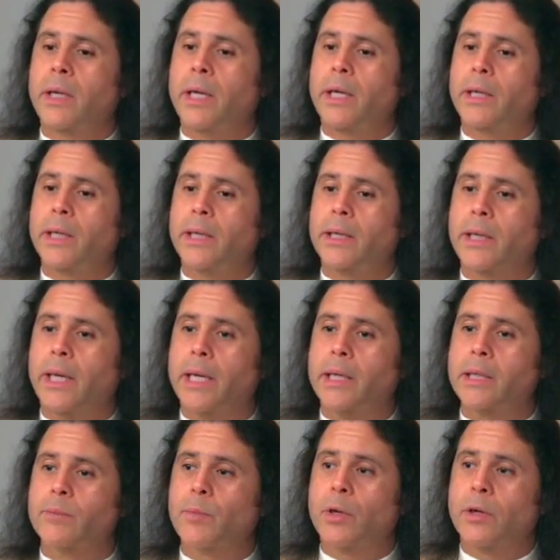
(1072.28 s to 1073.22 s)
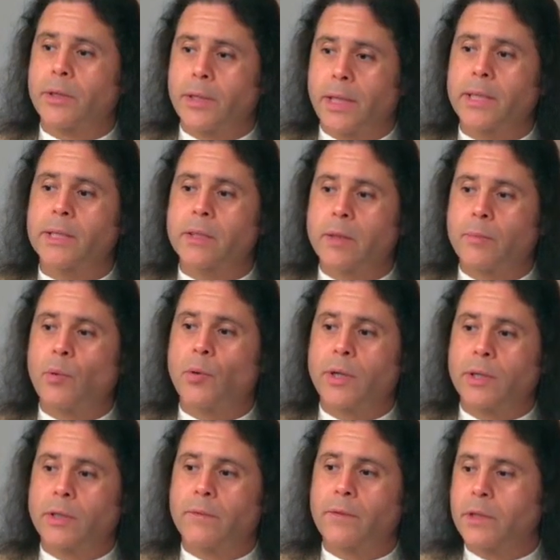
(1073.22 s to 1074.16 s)
And that last part, that's the
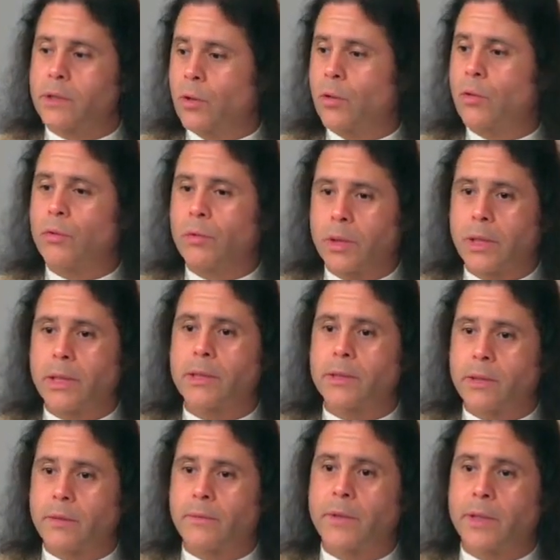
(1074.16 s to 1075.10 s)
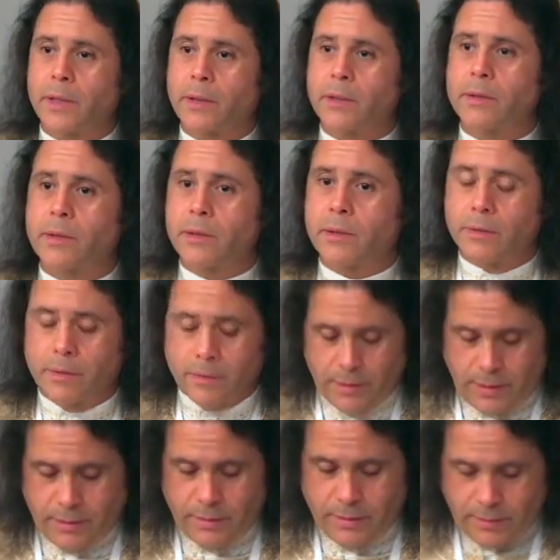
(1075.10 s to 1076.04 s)
point of this whole list of things
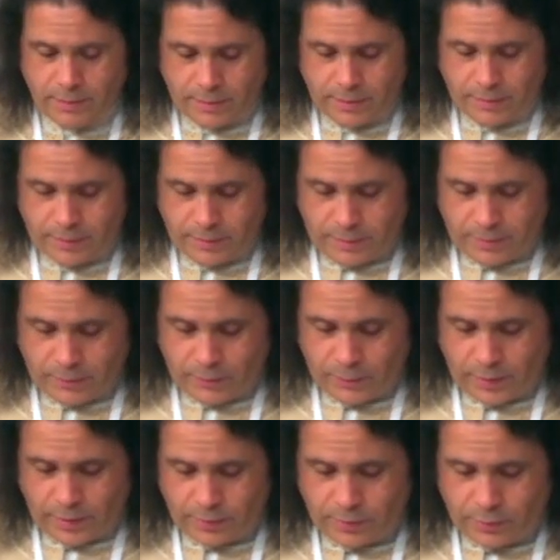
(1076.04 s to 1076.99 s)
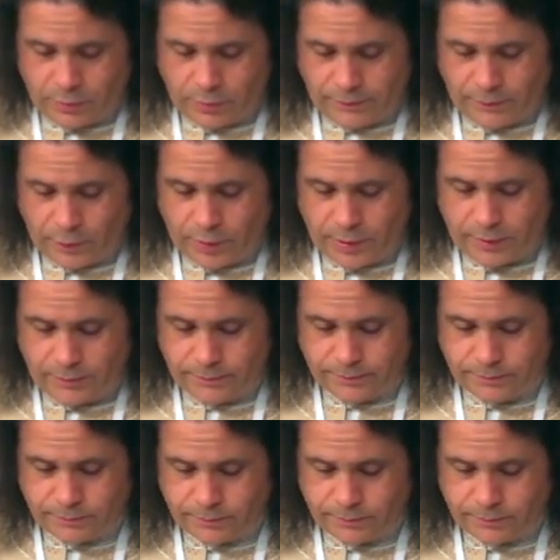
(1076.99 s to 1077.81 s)
that we are to avoid.